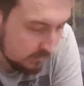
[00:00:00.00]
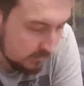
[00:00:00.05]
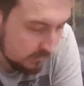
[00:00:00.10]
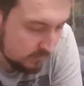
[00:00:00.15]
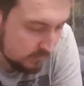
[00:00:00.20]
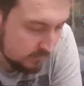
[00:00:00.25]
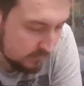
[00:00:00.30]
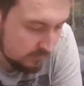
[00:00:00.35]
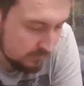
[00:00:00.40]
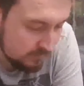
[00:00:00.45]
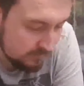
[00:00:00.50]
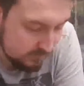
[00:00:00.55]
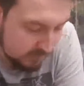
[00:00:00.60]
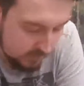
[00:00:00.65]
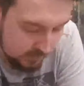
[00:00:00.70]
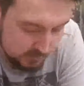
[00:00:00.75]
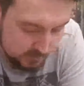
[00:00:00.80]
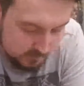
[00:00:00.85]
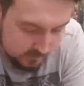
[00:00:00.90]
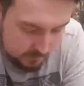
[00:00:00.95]
there was
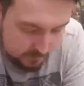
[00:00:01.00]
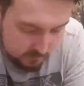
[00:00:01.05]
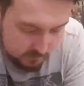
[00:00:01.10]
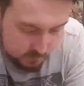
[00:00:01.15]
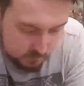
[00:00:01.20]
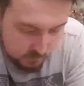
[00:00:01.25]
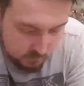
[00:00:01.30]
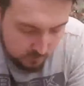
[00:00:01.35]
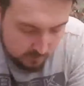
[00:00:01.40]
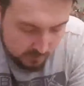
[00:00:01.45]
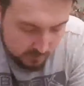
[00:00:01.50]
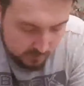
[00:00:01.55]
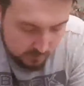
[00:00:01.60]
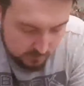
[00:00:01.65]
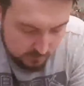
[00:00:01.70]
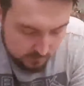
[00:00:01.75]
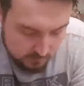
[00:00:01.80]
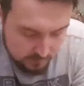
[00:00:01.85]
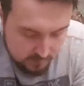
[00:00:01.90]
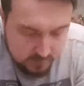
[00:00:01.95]
loads of people swarming,
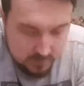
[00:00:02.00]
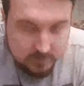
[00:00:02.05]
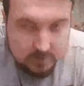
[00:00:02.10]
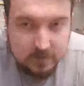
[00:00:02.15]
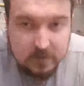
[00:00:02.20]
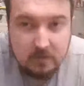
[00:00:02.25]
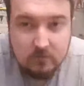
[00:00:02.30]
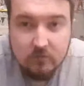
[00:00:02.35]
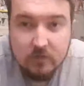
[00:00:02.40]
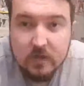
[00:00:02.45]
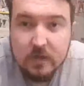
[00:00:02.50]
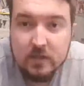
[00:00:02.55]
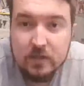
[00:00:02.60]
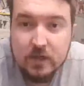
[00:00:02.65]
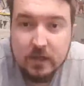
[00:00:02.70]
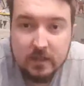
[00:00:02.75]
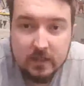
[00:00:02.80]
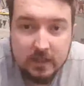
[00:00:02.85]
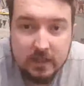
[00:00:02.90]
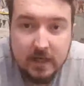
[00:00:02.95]
didn't really
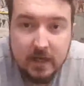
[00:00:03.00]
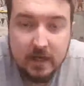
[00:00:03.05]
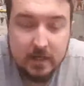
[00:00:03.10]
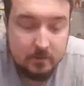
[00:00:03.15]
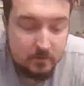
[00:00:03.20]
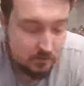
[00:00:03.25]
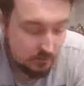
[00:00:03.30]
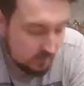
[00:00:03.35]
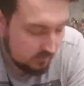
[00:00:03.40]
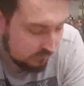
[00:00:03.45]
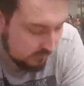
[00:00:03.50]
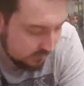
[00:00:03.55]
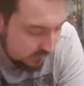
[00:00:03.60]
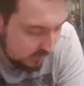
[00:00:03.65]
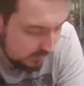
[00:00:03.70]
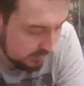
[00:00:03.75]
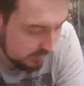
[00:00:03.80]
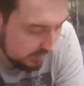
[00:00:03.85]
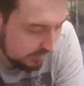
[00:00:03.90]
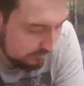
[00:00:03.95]
check the games or anything
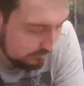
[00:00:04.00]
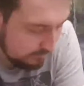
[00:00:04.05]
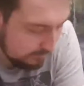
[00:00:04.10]
like that.